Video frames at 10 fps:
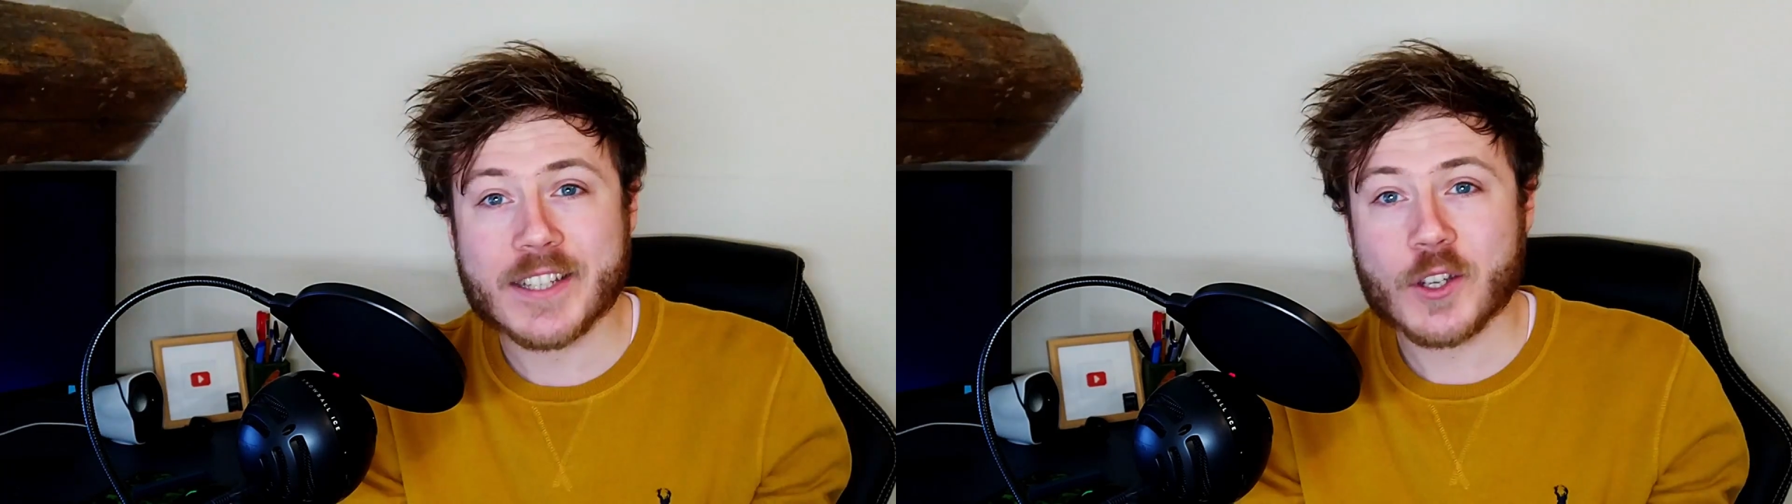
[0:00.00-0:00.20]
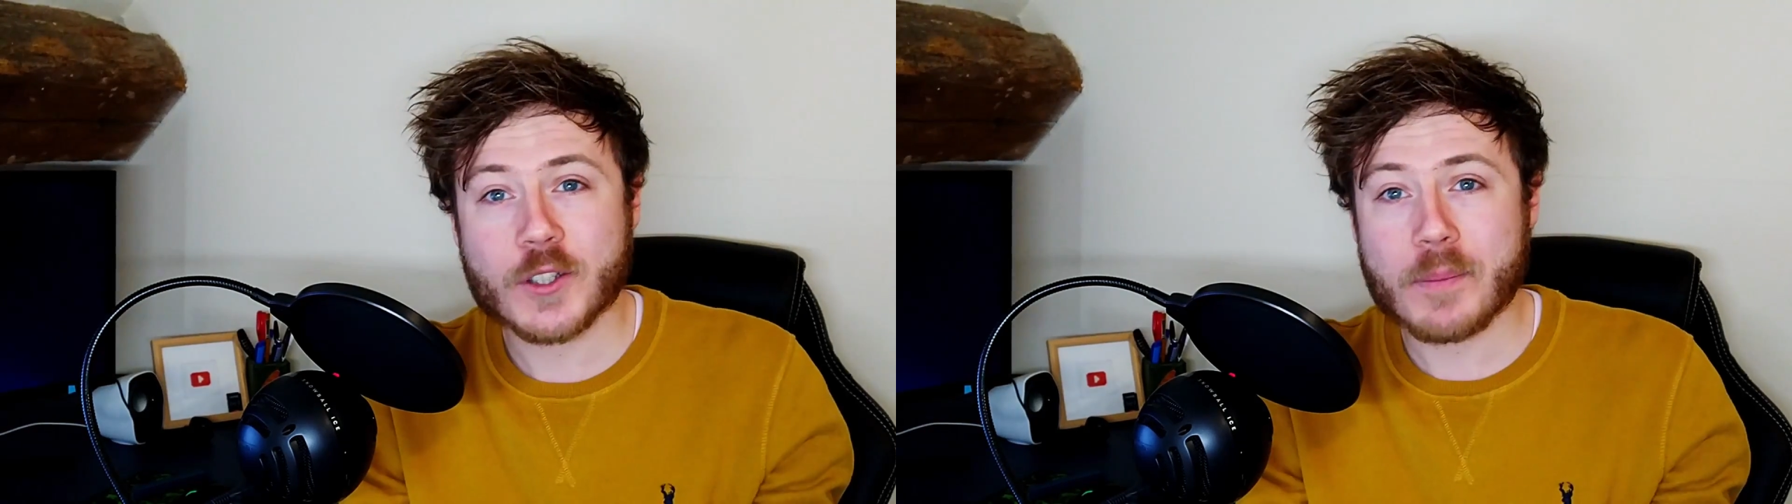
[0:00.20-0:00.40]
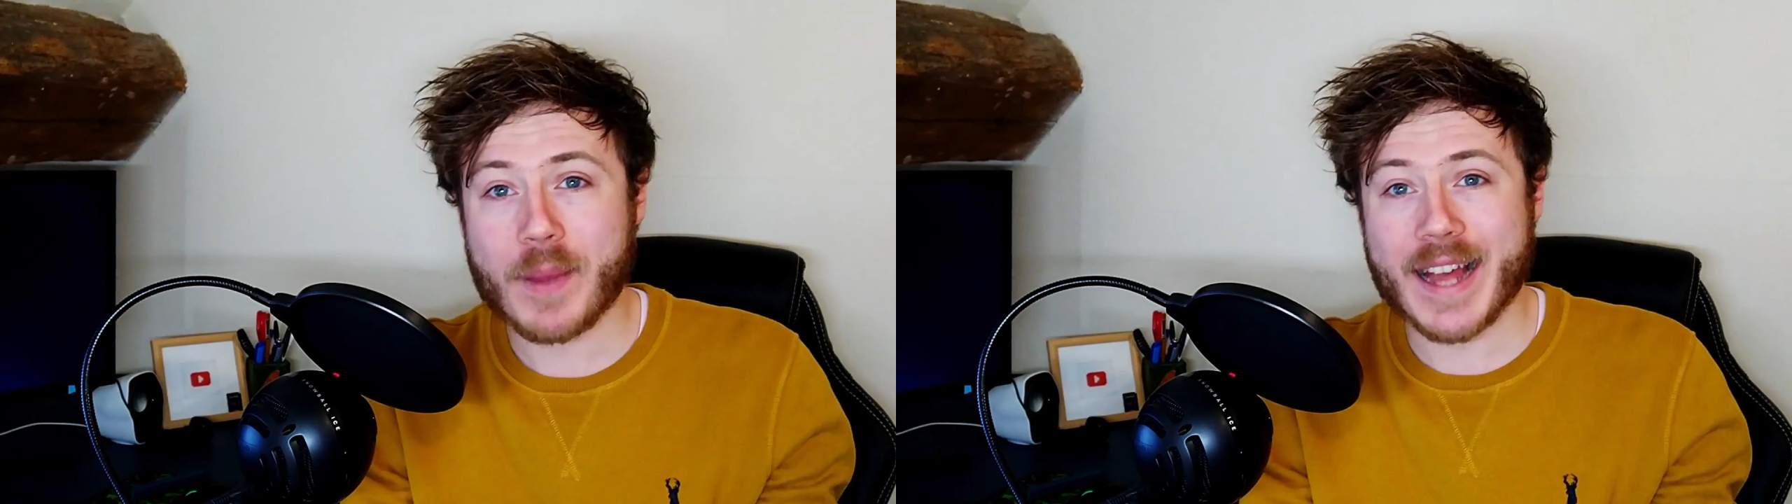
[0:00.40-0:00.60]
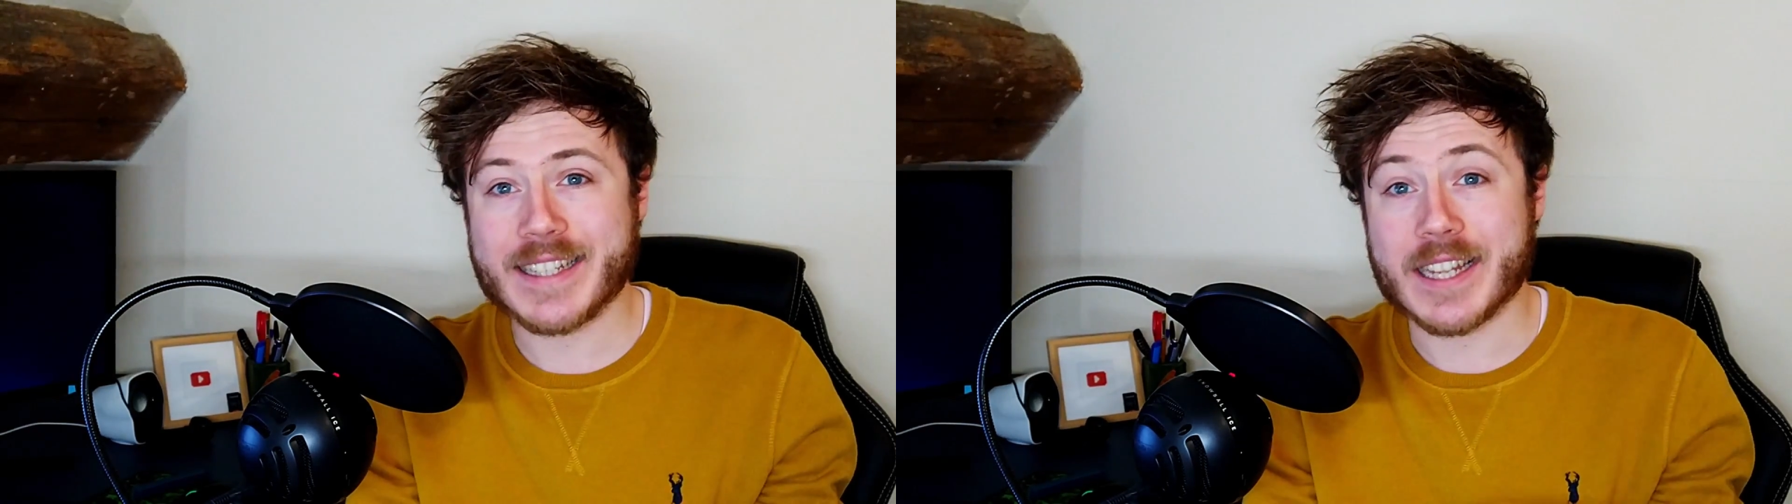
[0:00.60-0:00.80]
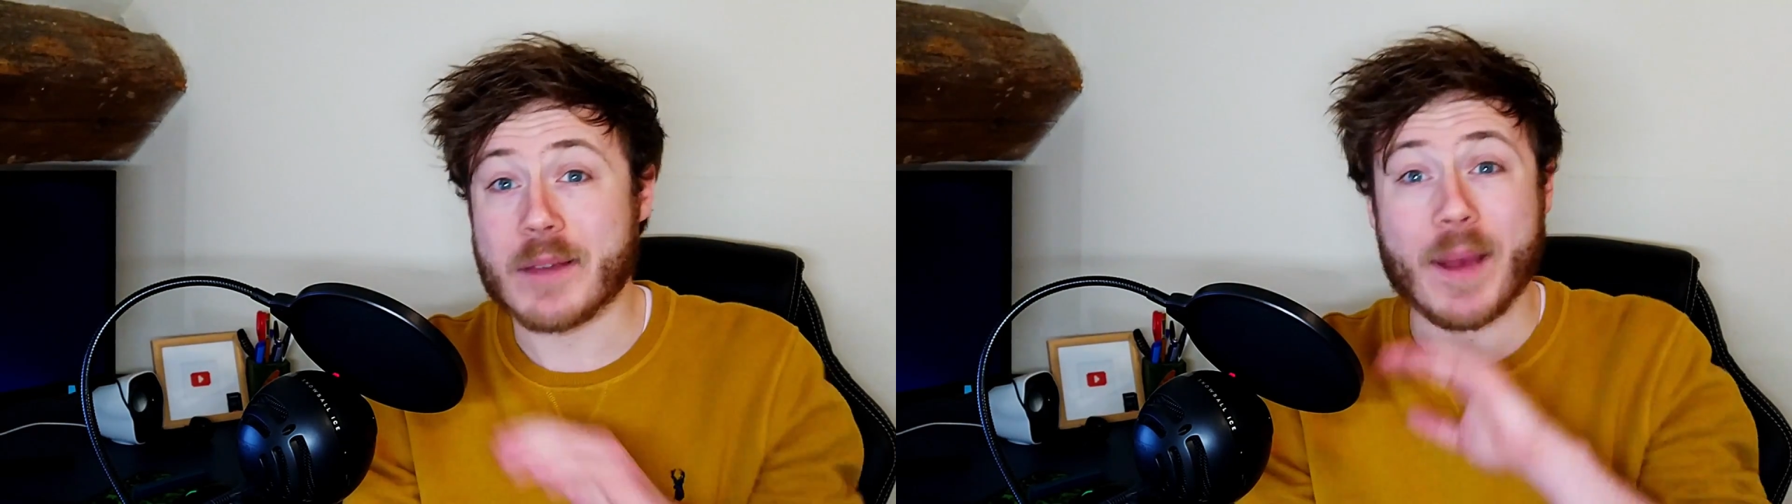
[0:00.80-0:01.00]
It's not a
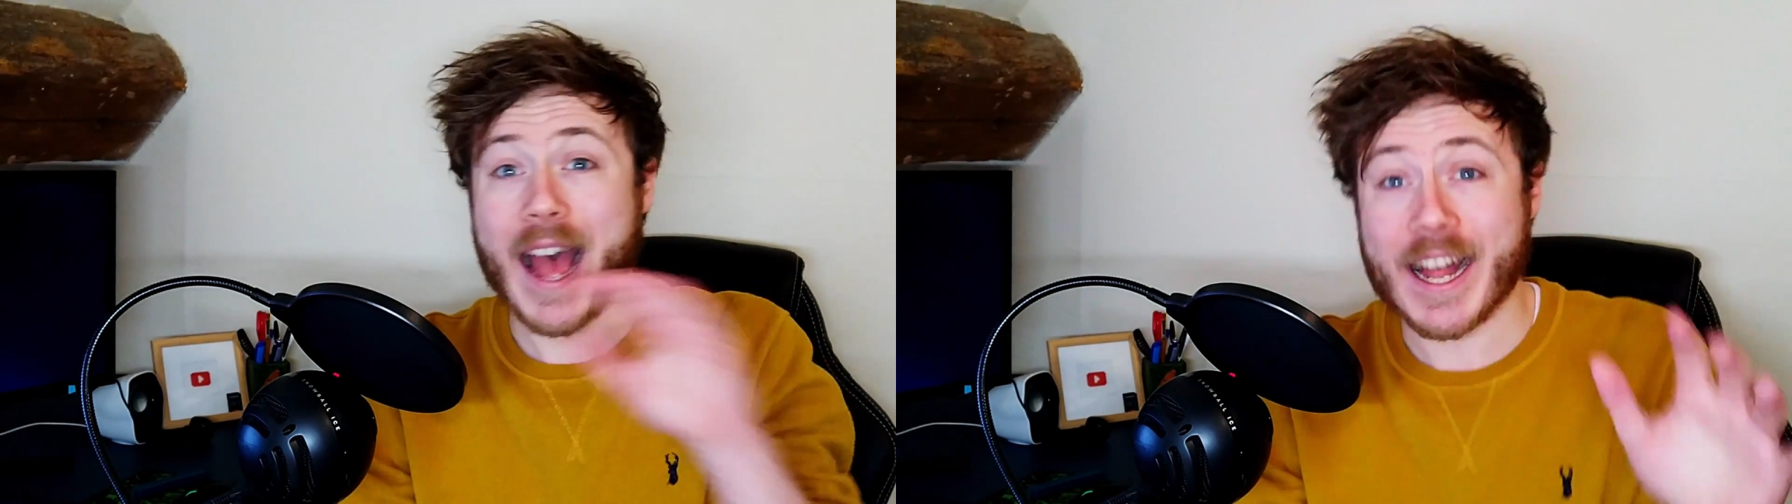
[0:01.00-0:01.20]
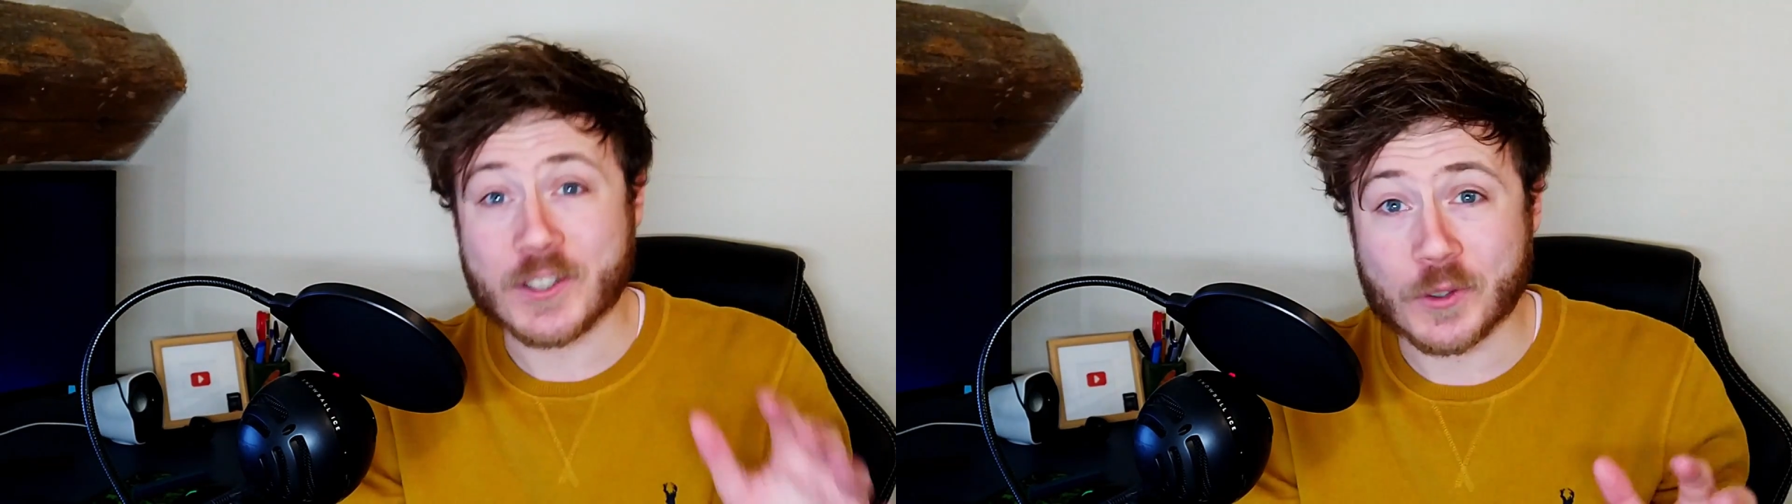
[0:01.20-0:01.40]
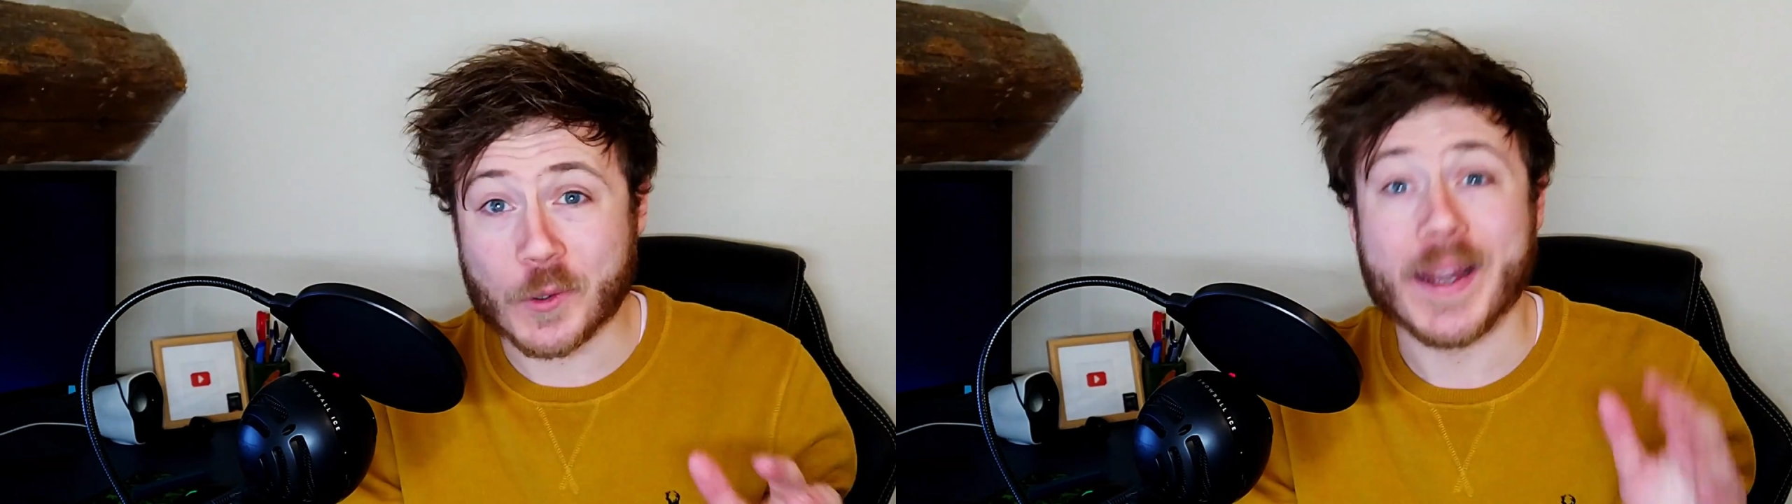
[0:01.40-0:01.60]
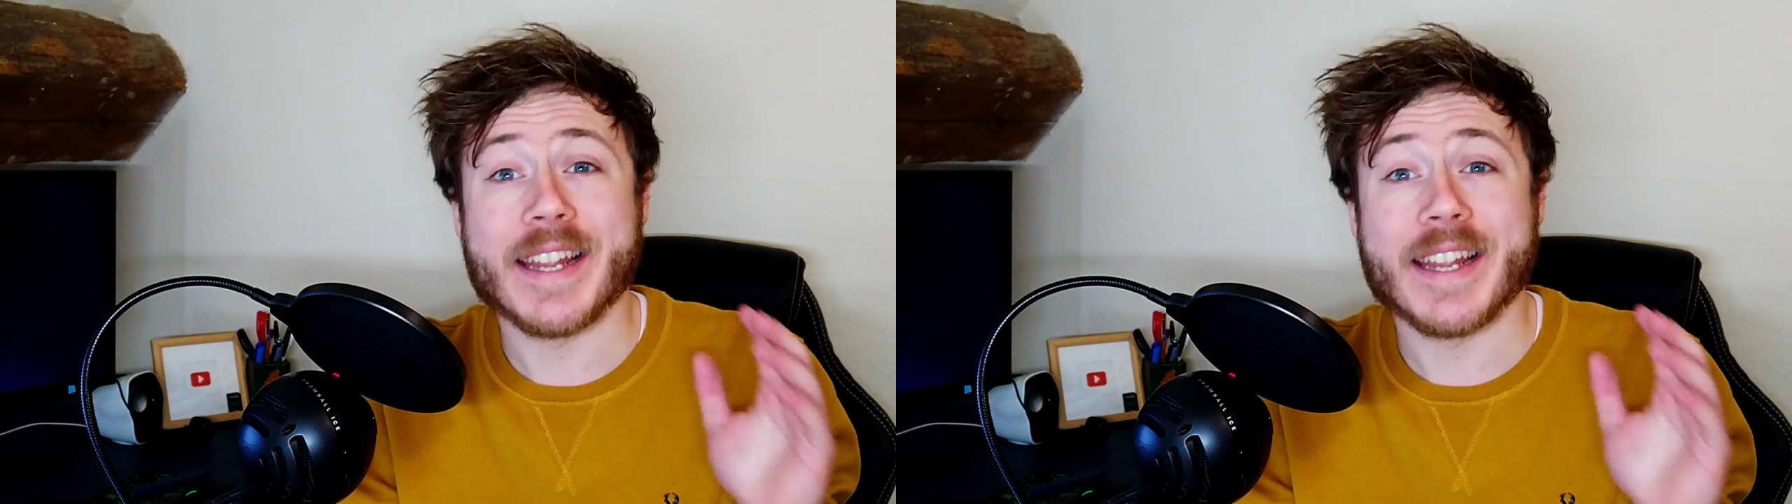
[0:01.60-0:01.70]
bad tip at all,